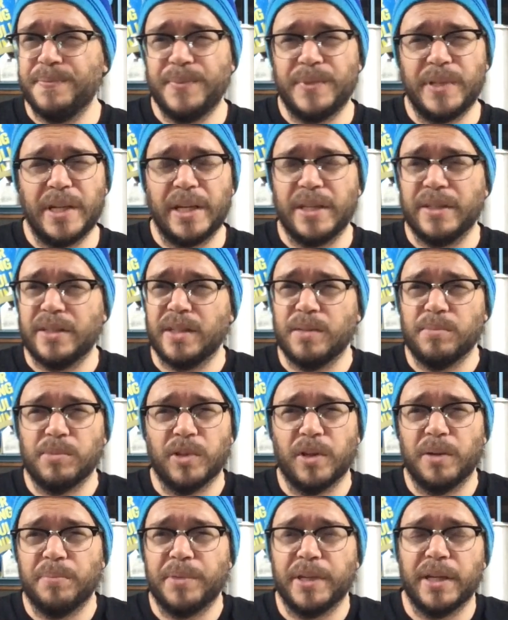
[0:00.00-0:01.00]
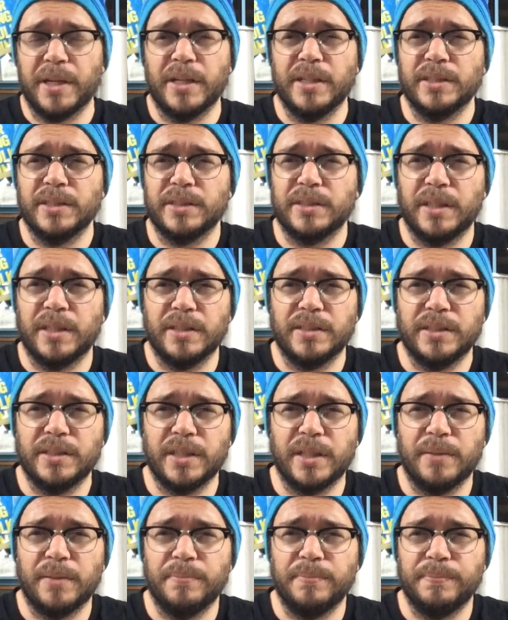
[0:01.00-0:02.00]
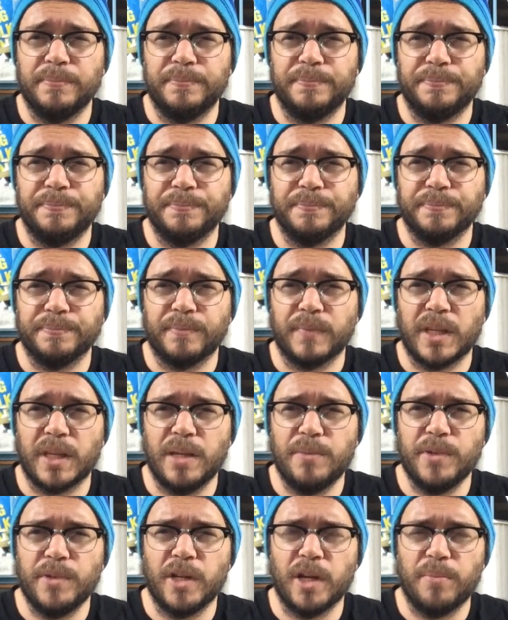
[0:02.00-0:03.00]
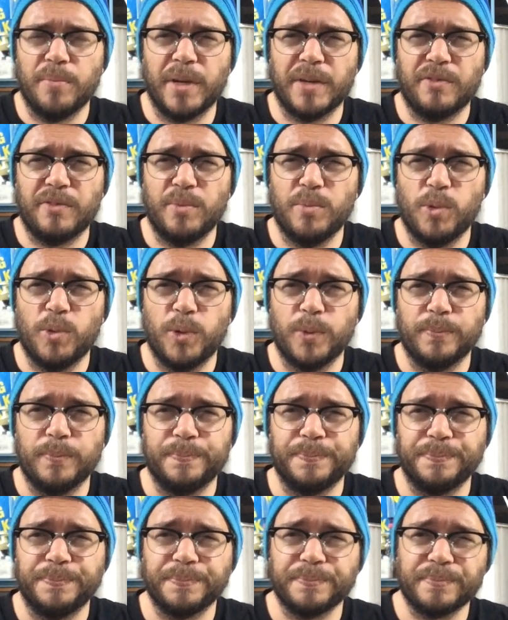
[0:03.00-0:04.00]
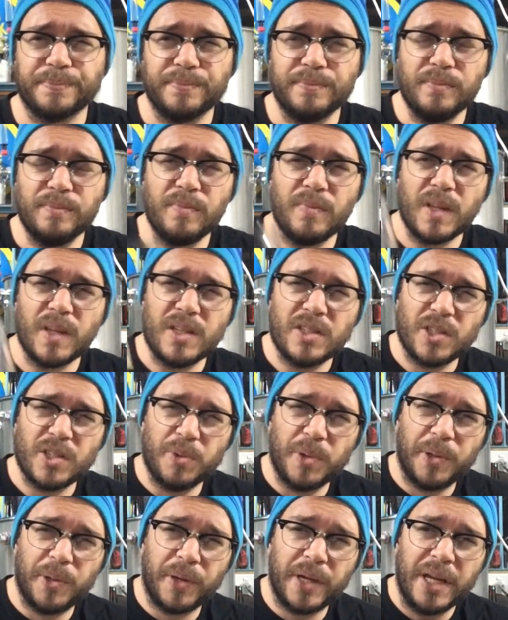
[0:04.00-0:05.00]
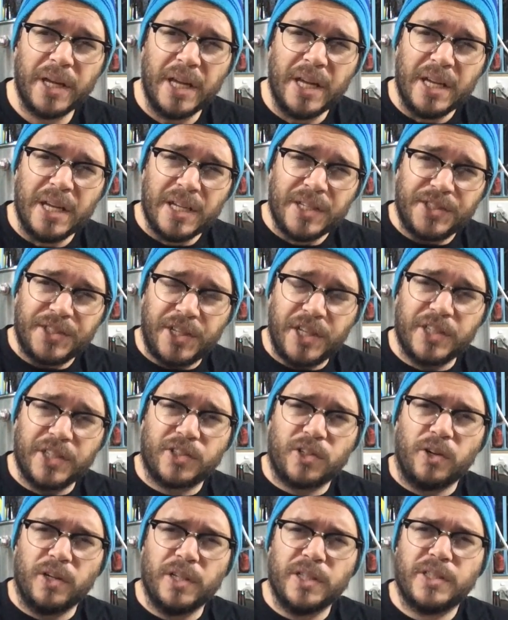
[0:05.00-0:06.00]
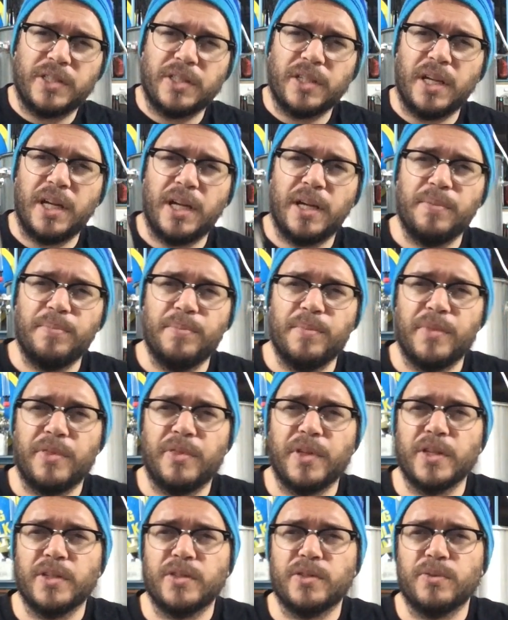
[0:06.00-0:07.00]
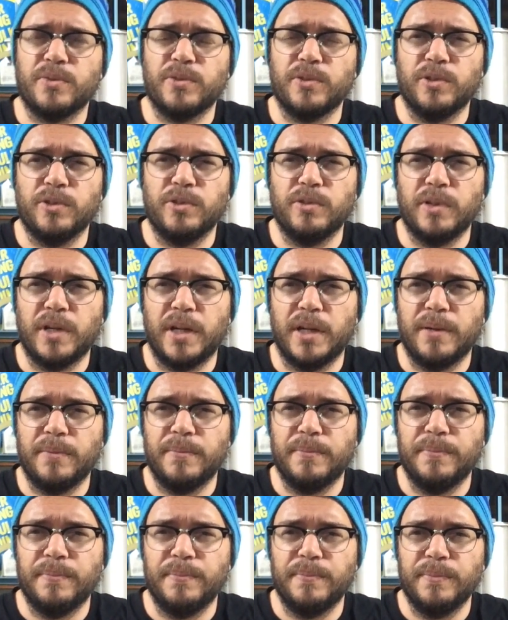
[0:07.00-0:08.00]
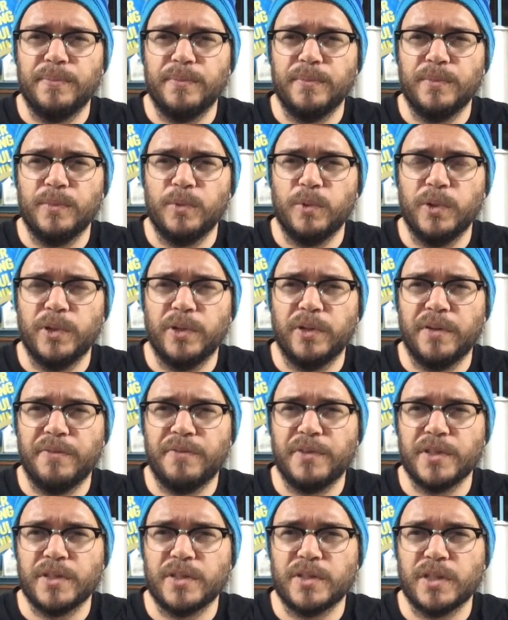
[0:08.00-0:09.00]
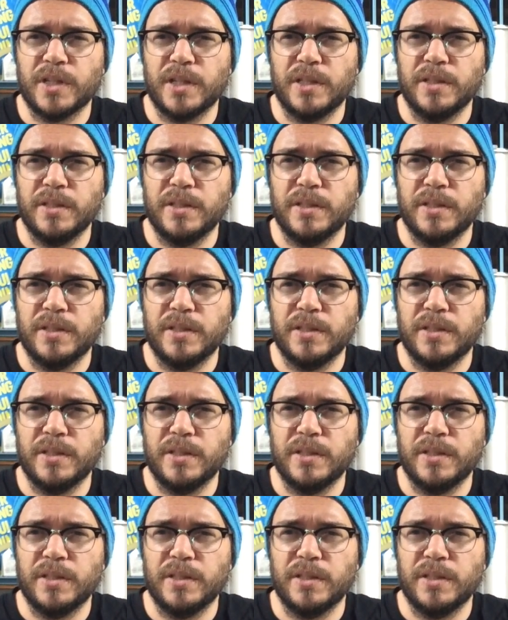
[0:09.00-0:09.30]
dank double IPAs that keep you going back for more. So anyway, cheers guys. Thanks for all your efforts.